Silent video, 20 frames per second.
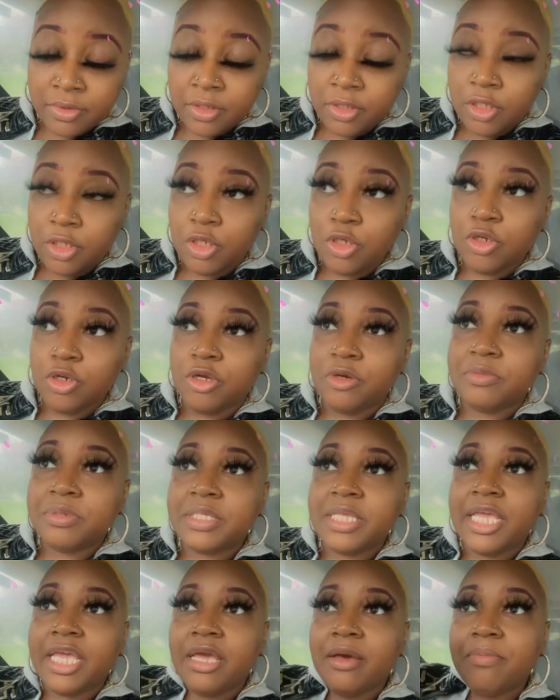You know what I'm
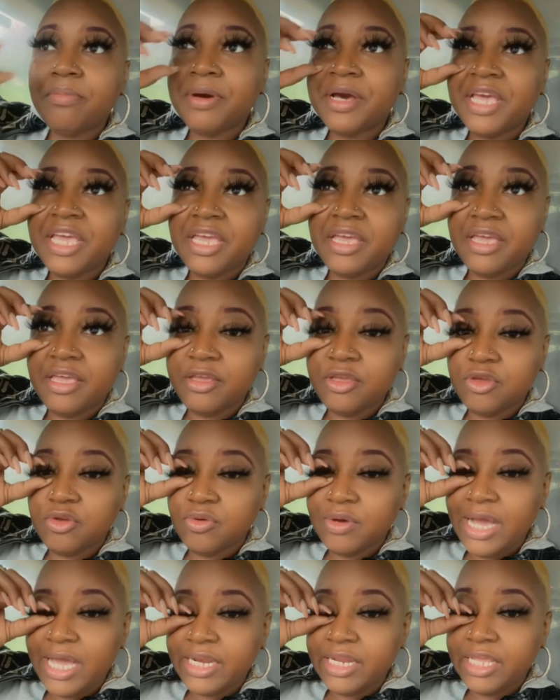saying? But you
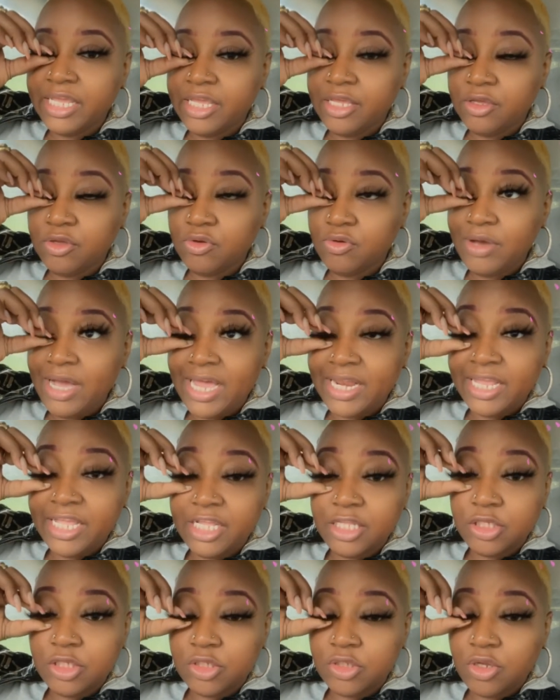gotta
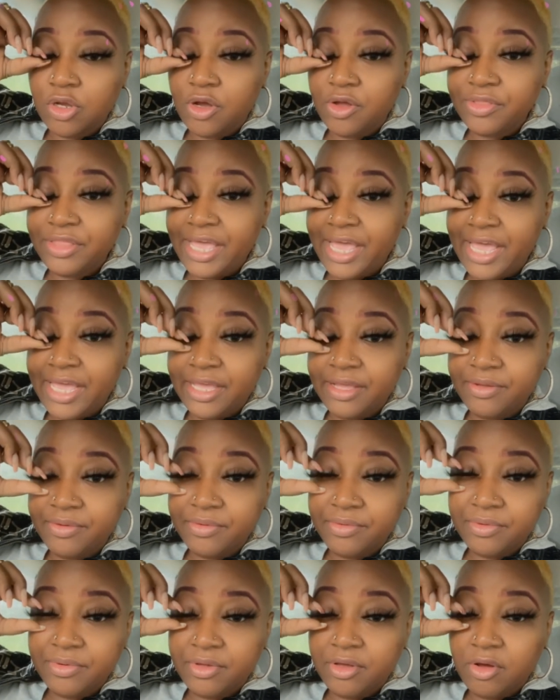install that
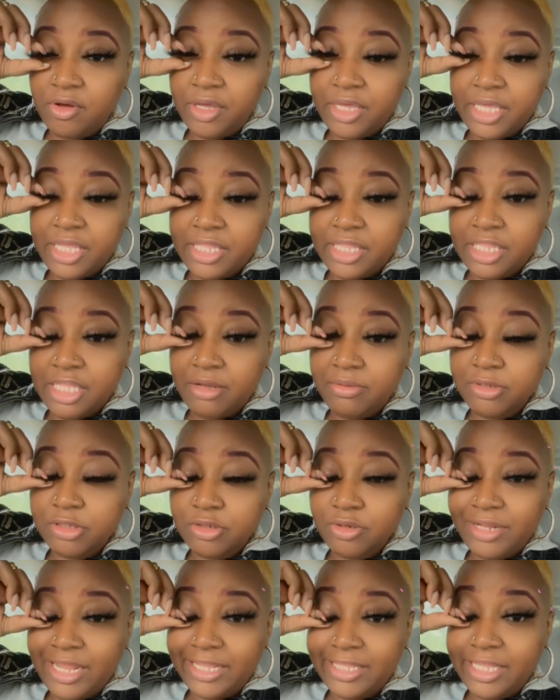in them
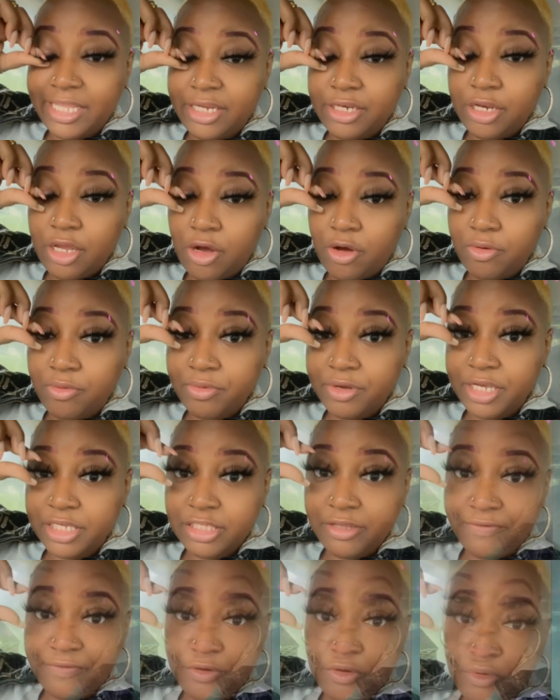so that they know.
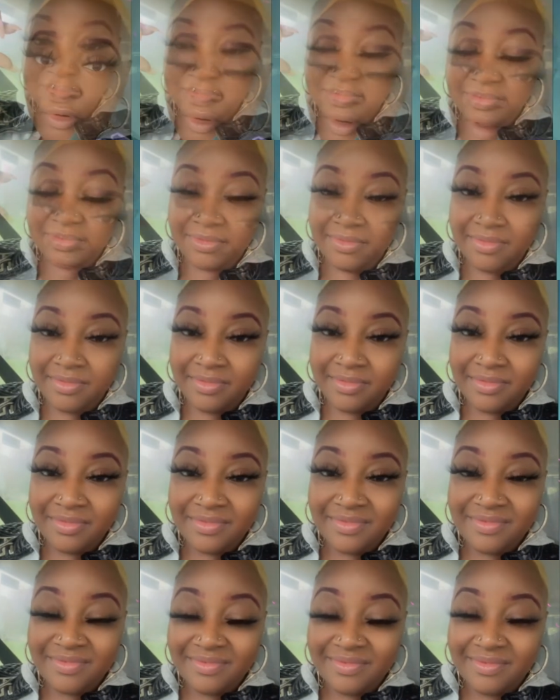Because if you don't even know,
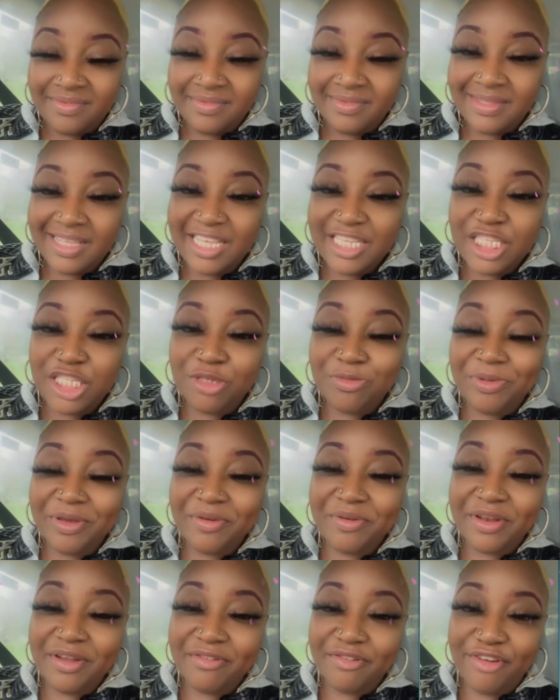
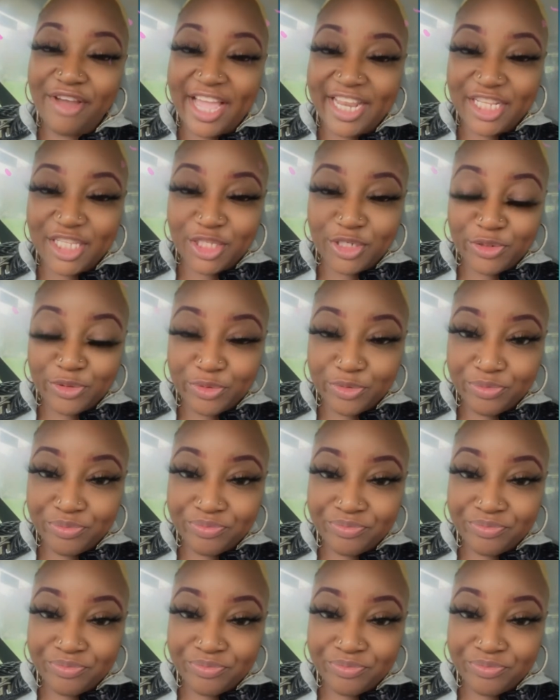spirit of gratitude,